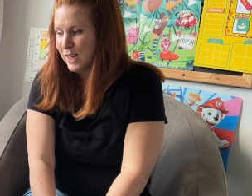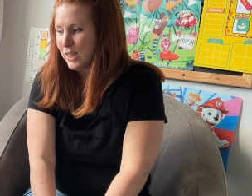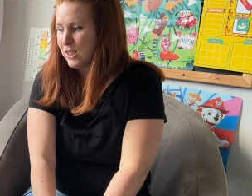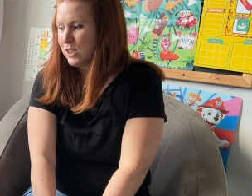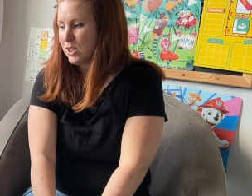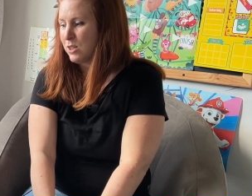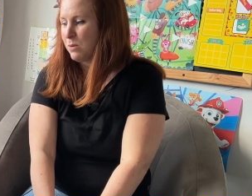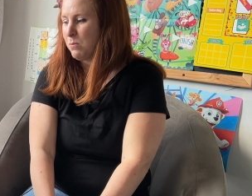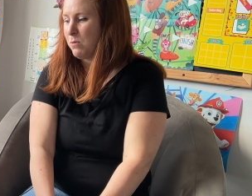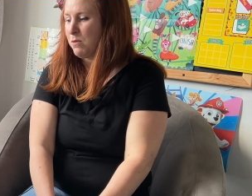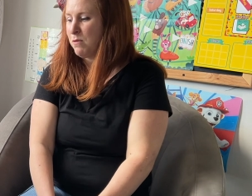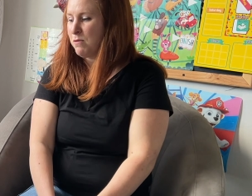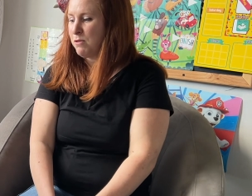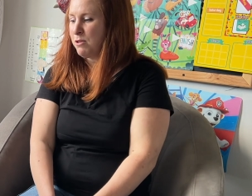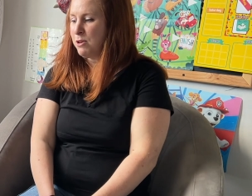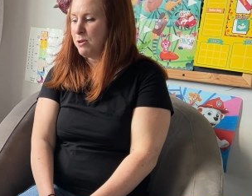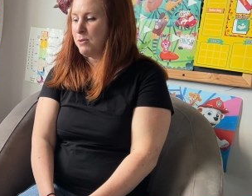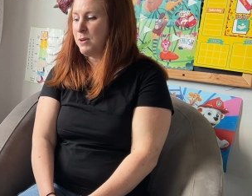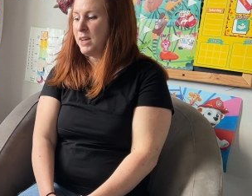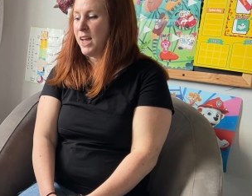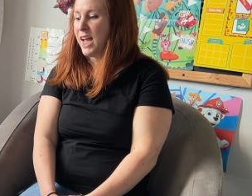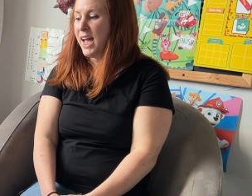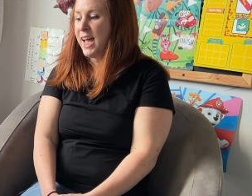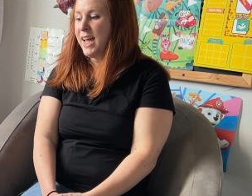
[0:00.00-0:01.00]
So before
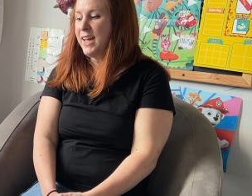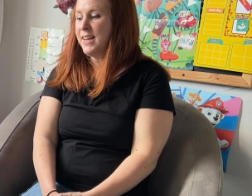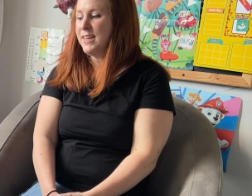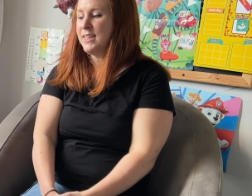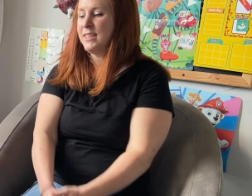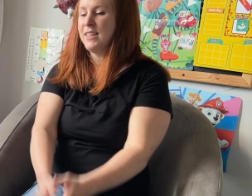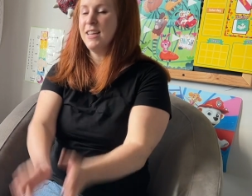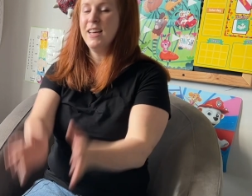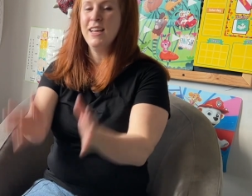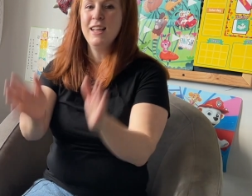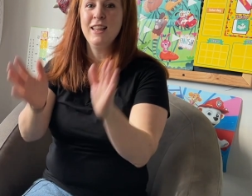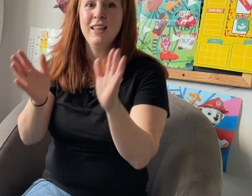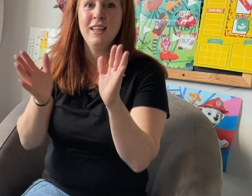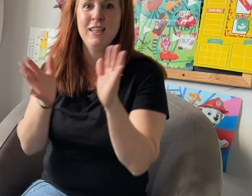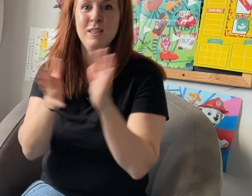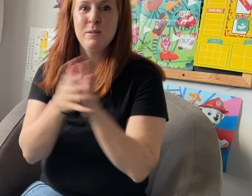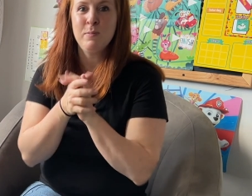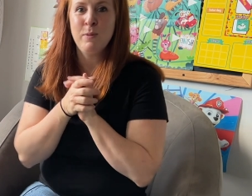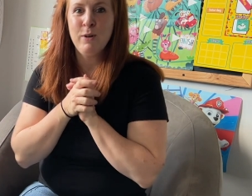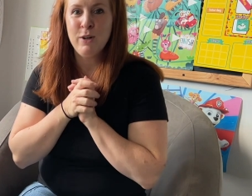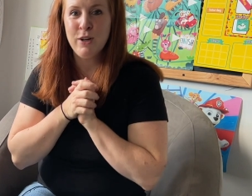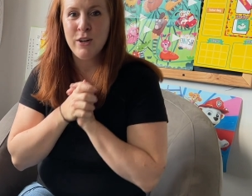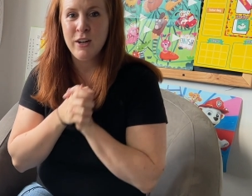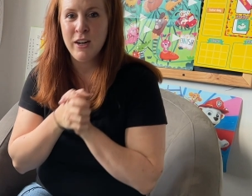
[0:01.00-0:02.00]
we end, let's
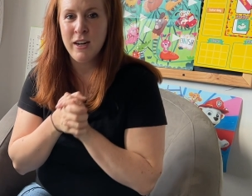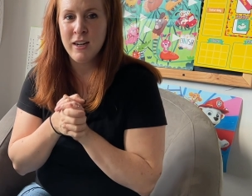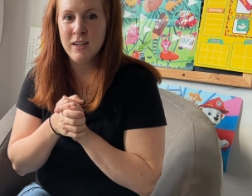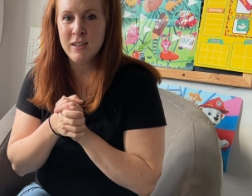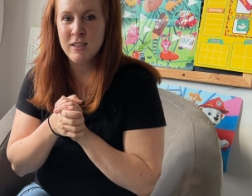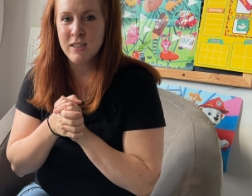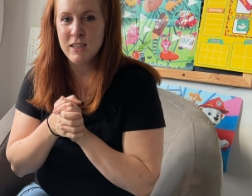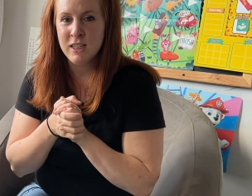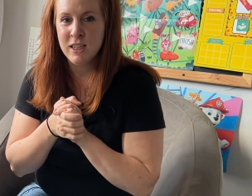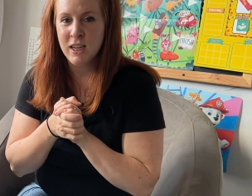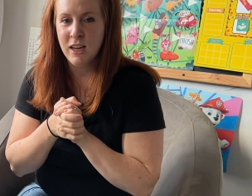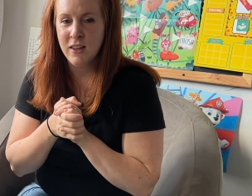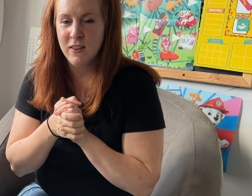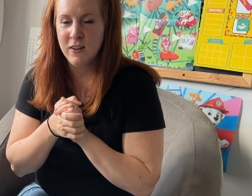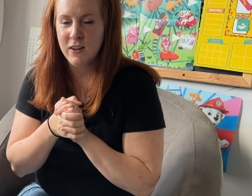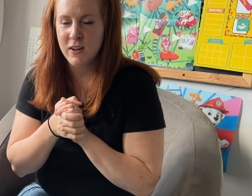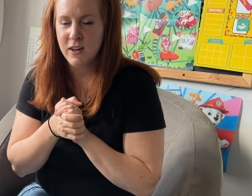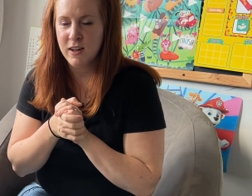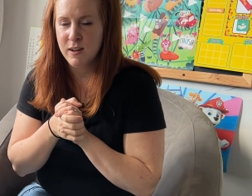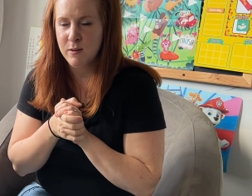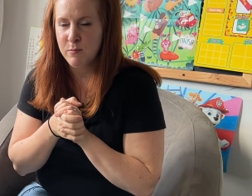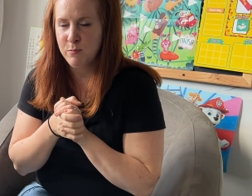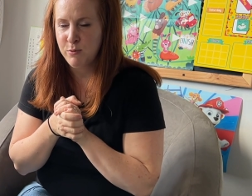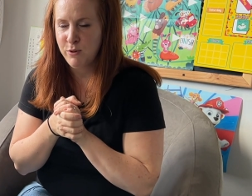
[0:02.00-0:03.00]
put our hands together
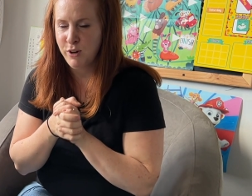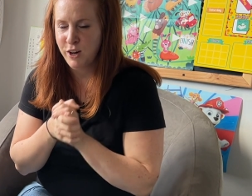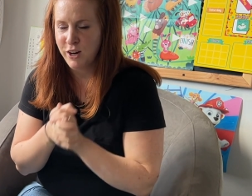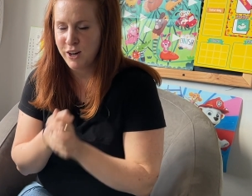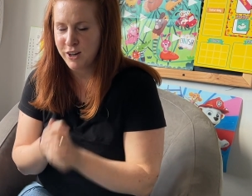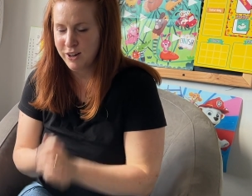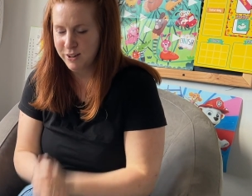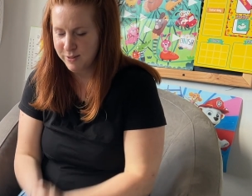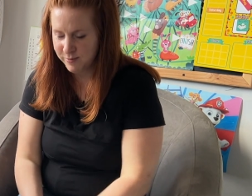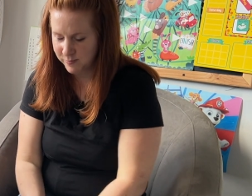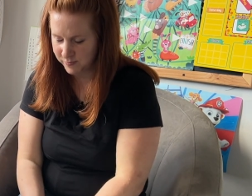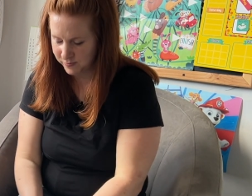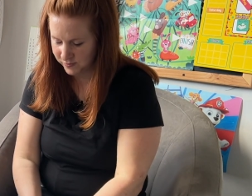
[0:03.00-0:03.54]
in prayer.